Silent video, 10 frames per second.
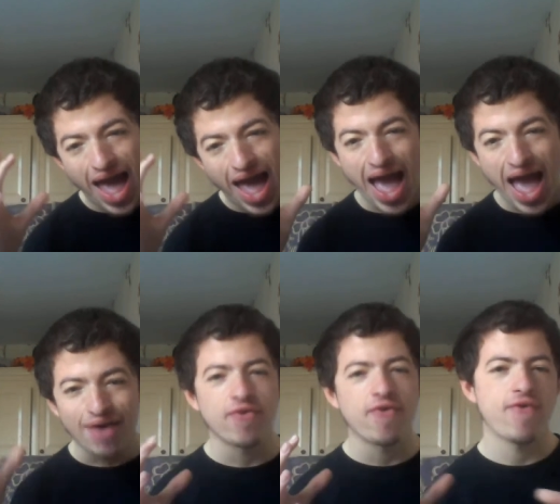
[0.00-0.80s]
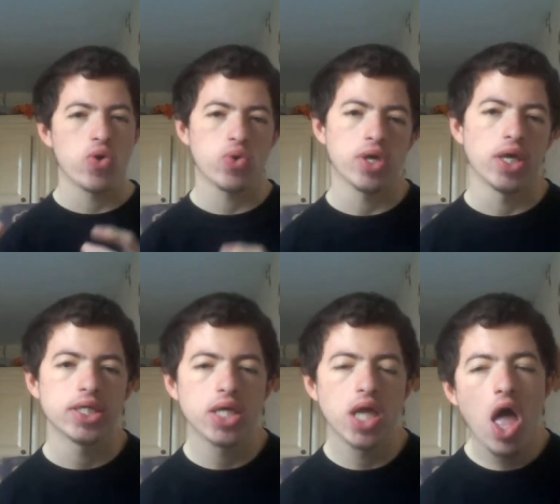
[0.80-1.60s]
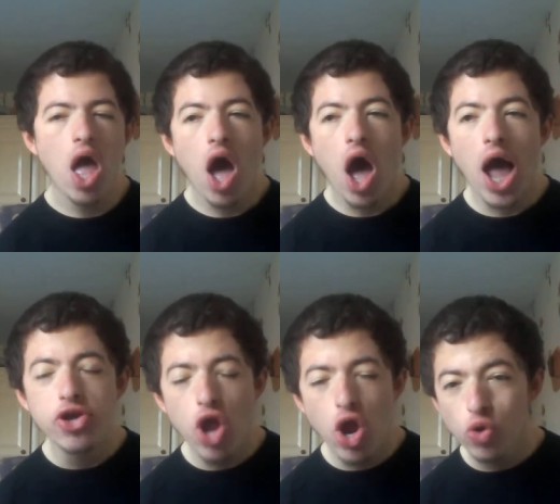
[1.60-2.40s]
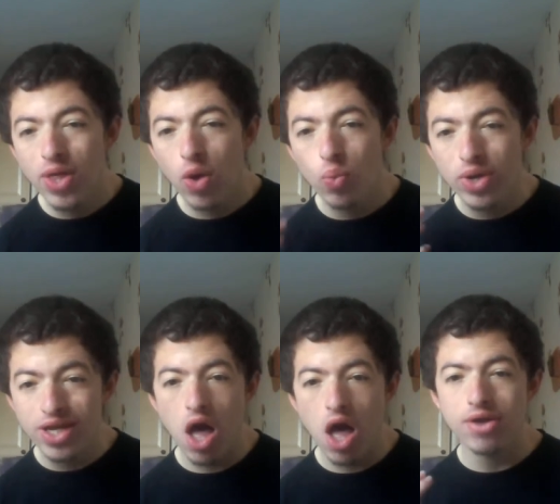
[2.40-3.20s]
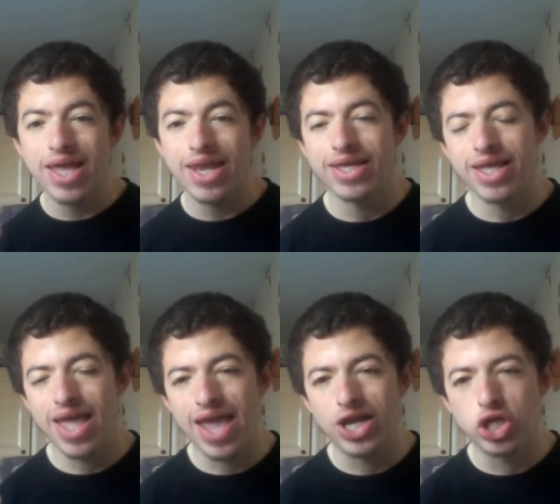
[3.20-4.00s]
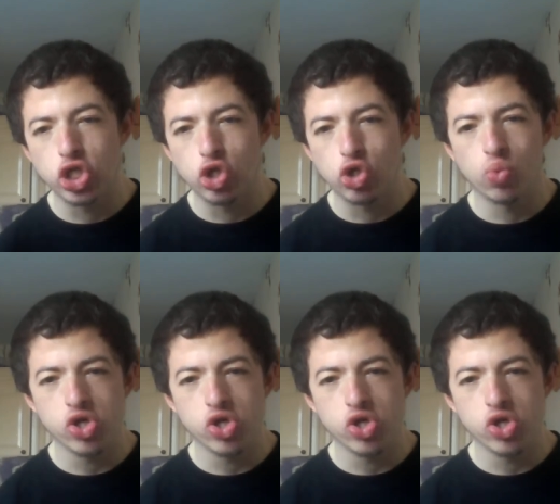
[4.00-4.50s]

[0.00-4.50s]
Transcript: have a focus. I know that we are getting a new